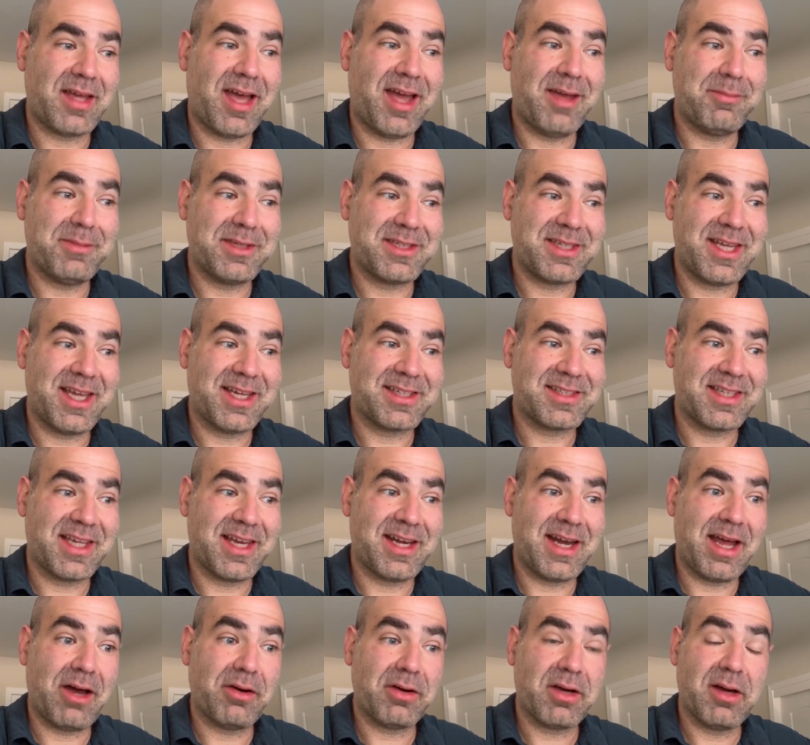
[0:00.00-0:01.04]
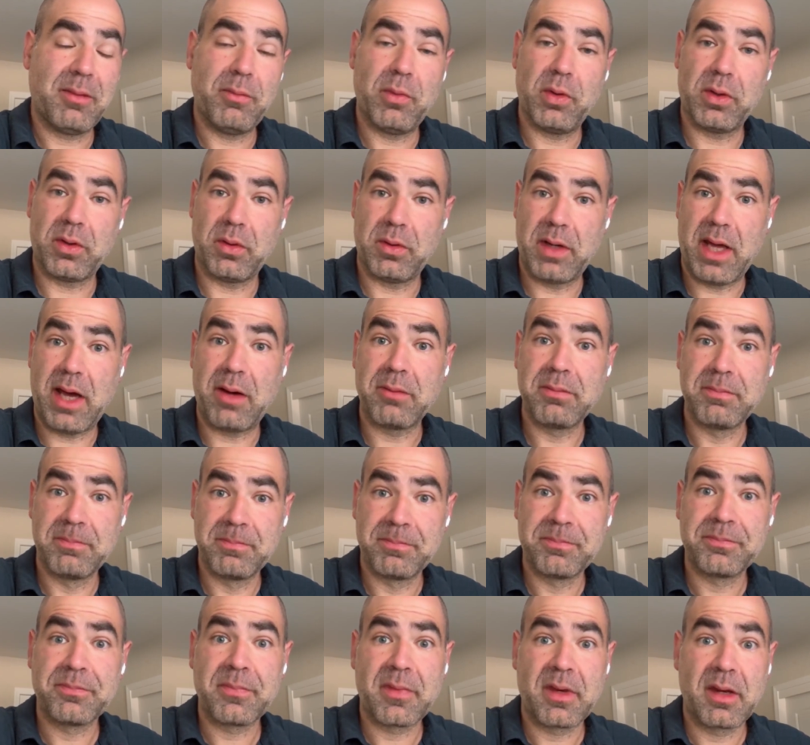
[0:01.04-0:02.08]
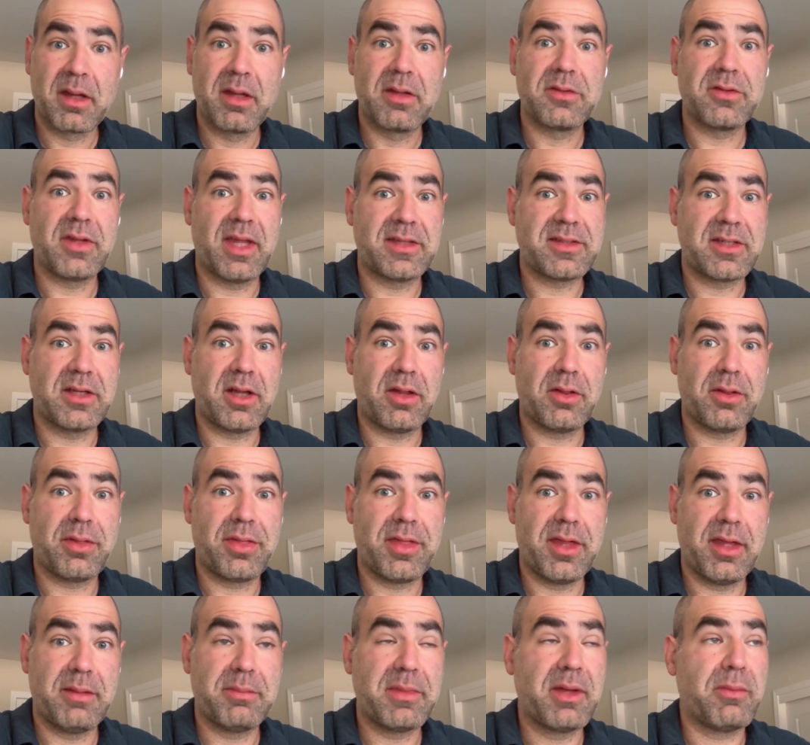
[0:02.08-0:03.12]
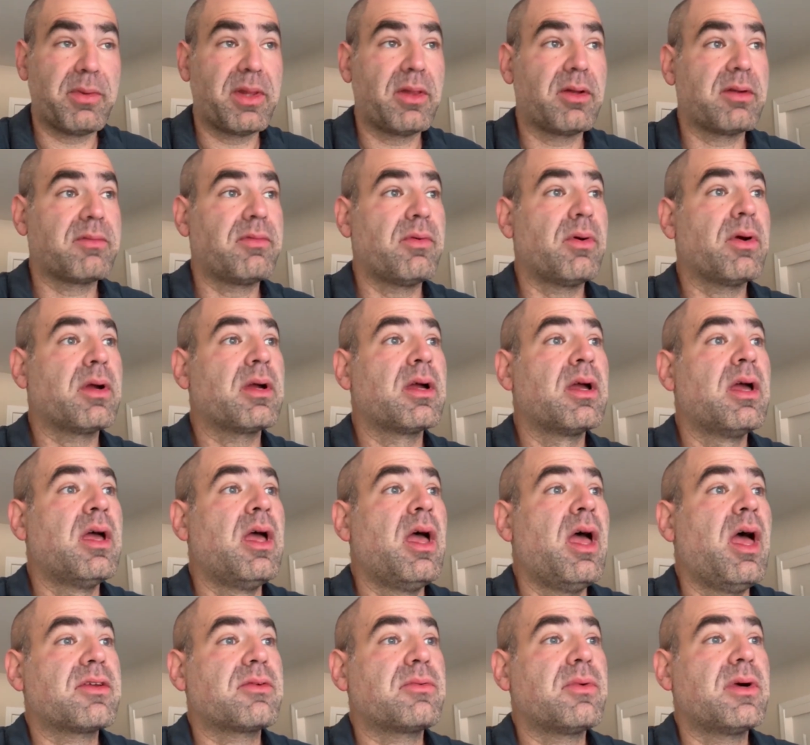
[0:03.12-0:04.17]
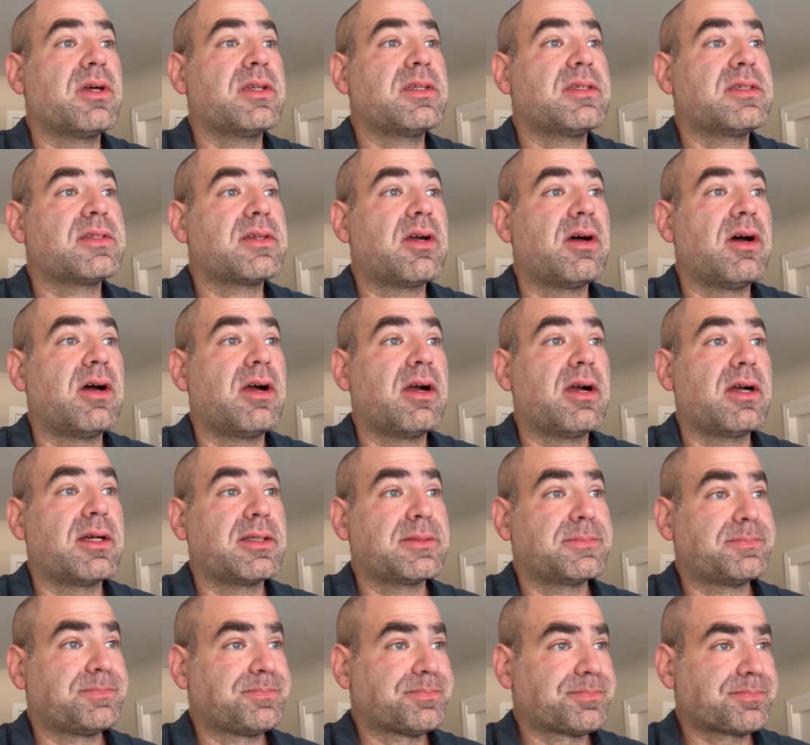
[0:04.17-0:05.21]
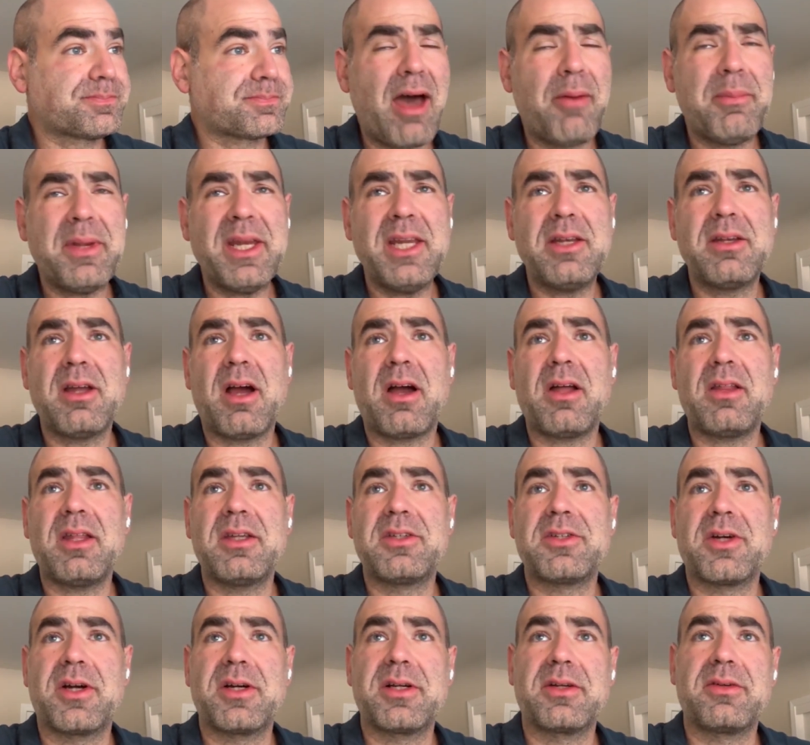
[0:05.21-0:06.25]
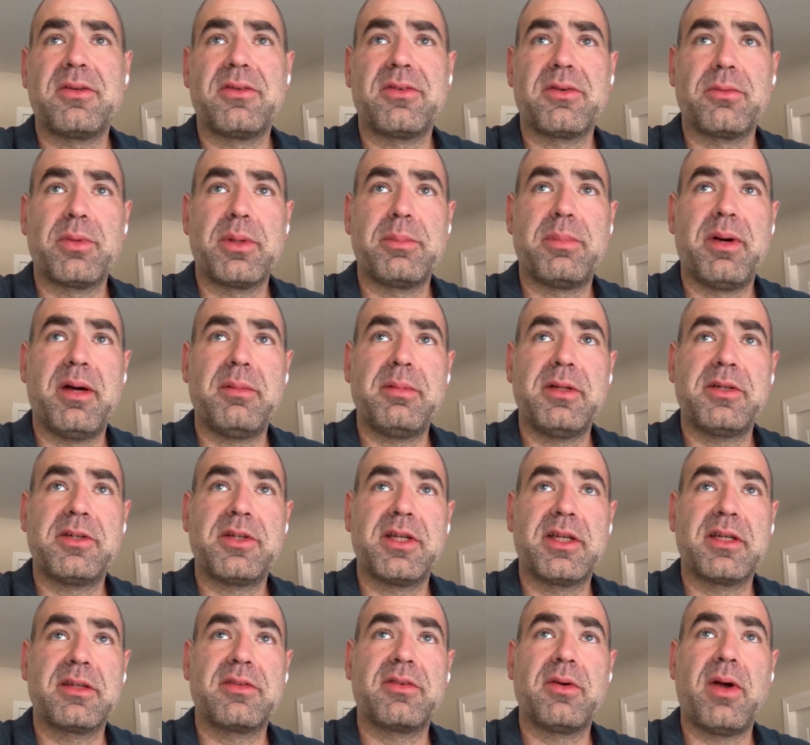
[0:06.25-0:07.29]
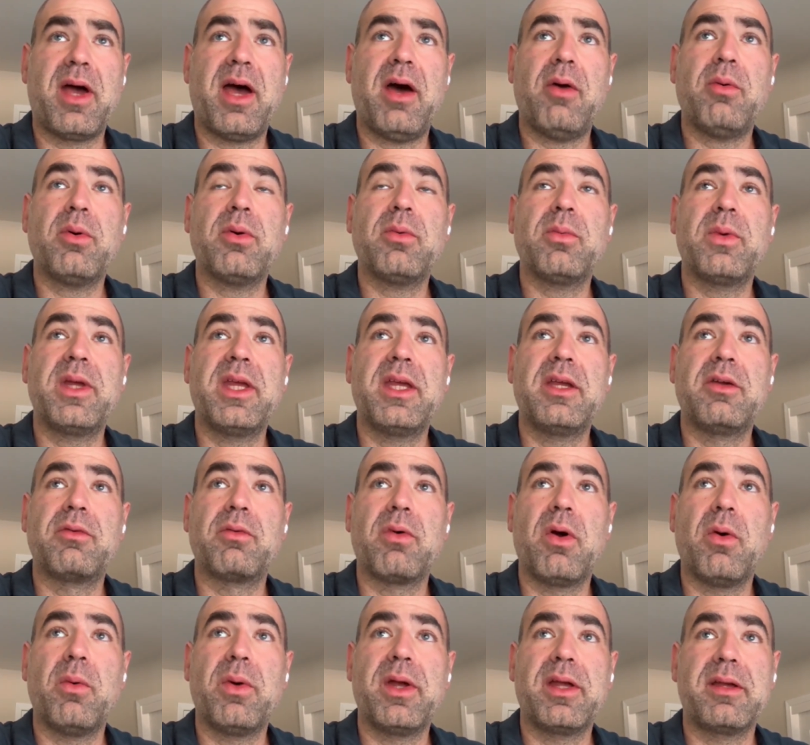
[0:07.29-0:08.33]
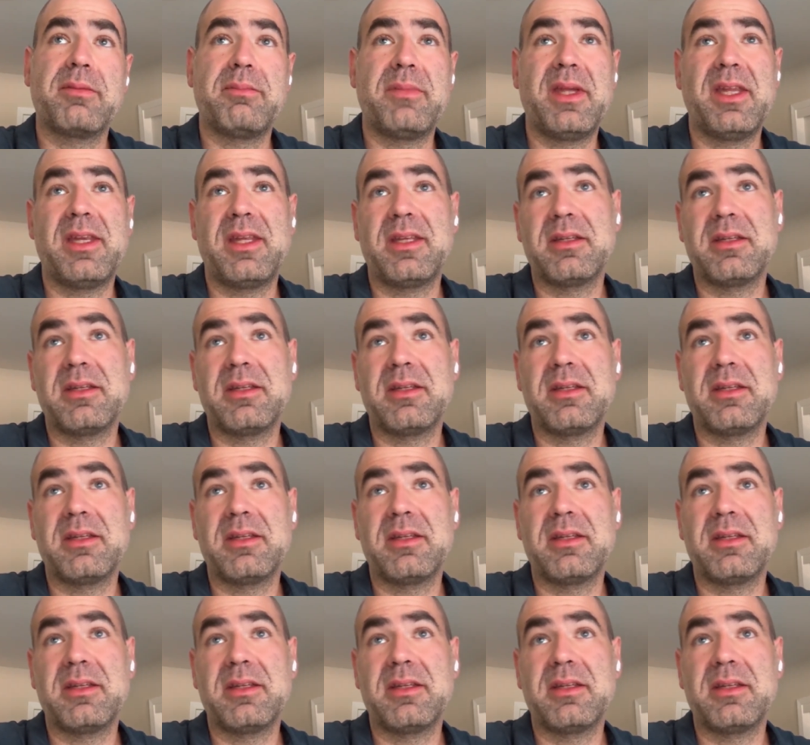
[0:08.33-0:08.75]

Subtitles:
the time it takes to get an outcome will go down. So that's another theme that we look for. The other ones are, how many knowledge articles are we publishing? So how are we growing?